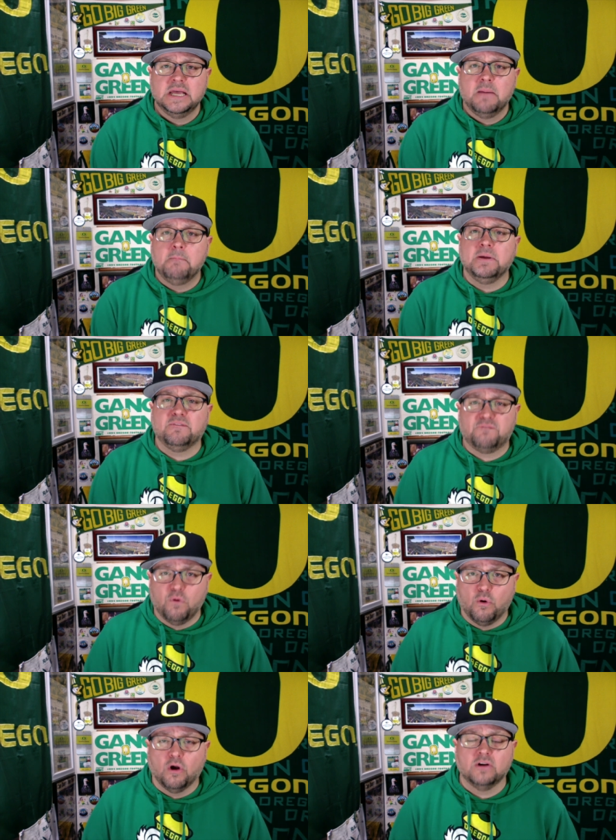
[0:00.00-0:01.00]

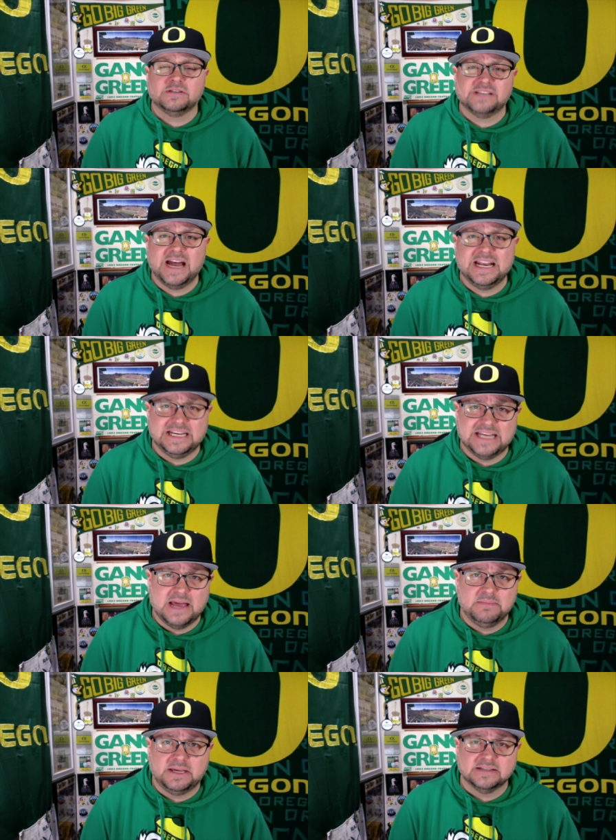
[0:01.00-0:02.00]
before signing day.
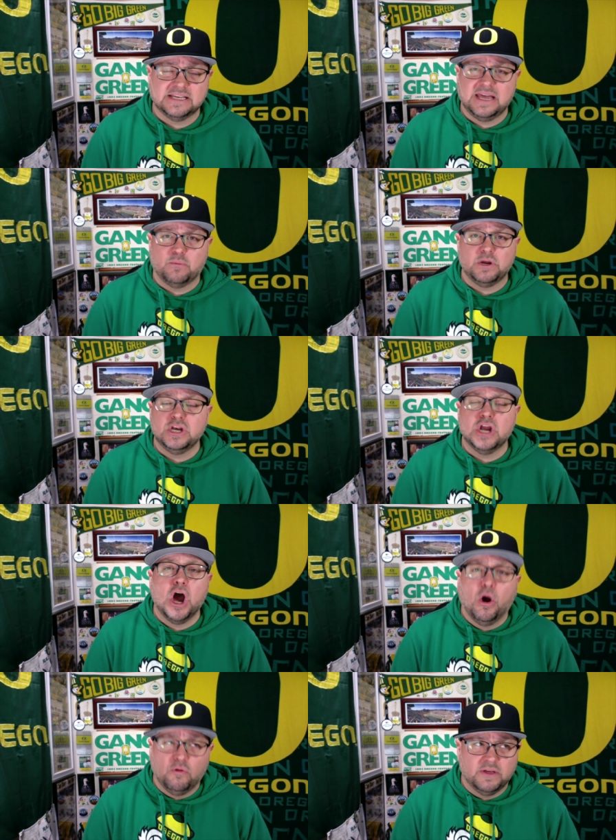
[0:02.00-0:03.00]
Because again, we
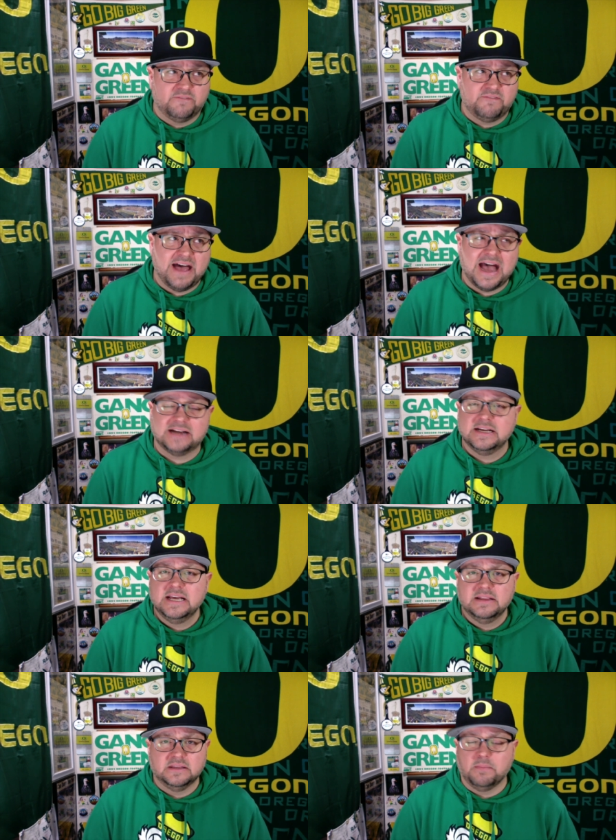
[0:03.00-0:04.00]
know the fact
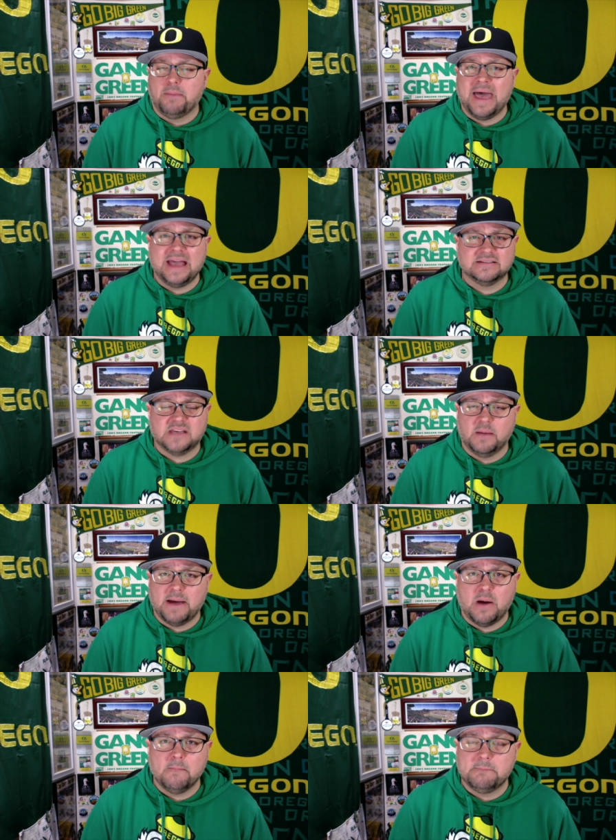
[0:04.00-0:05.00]
that the bags come
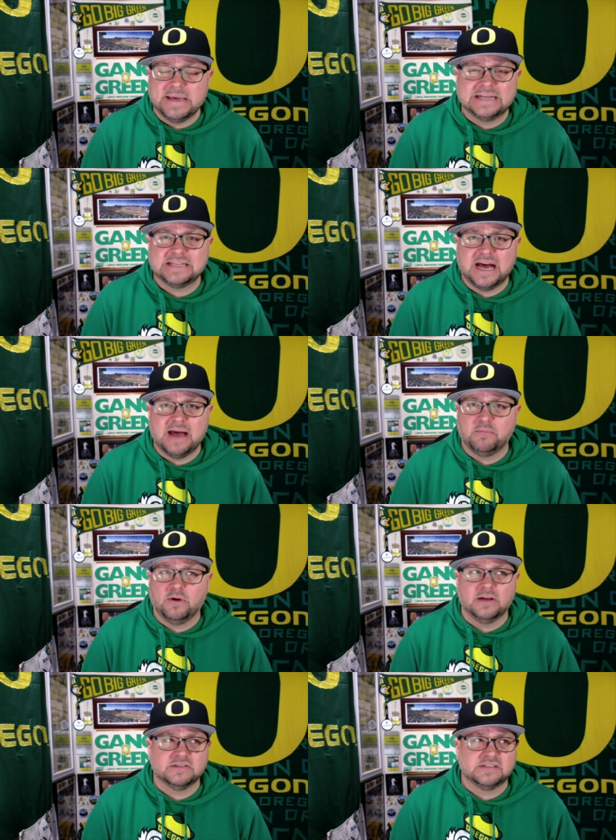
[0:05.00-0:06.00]
out big time
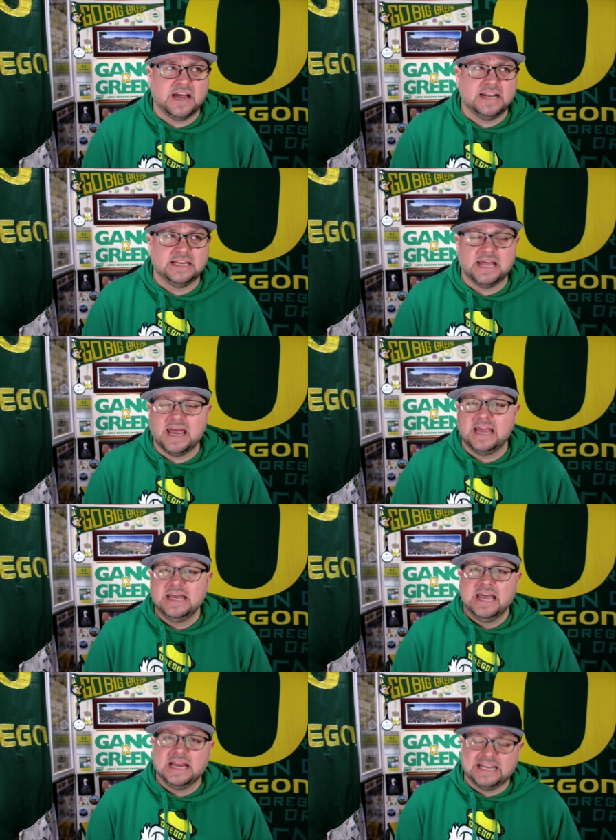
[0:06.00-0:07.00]
around signing day.
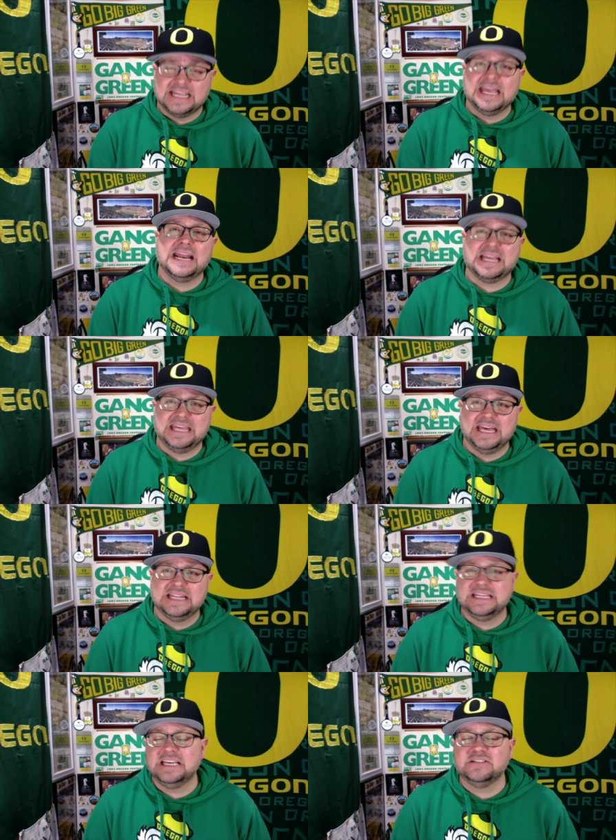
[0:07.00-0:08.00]
And to get a kid,
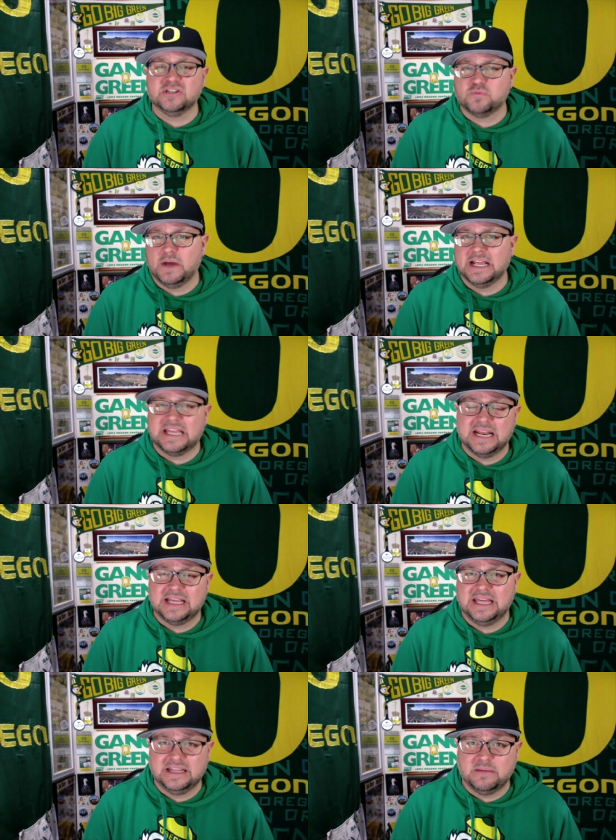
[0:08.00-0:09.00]
the easiest way to get a kid in the